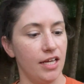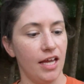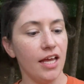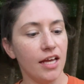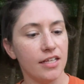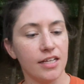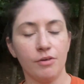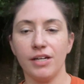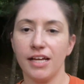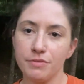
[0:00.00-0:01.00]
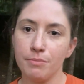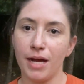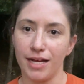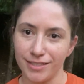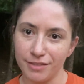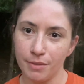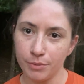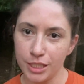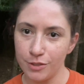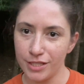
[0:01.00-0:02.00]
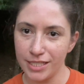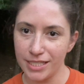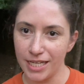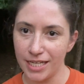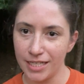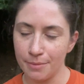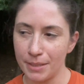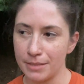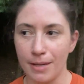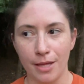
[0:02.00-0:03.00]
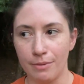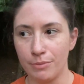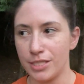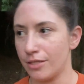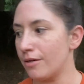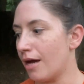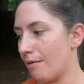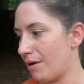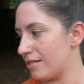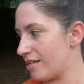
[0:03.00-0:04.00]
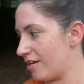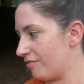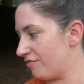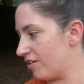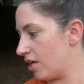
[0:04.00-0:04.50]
And I want to have some positive memories of this thing because my other memories are not positive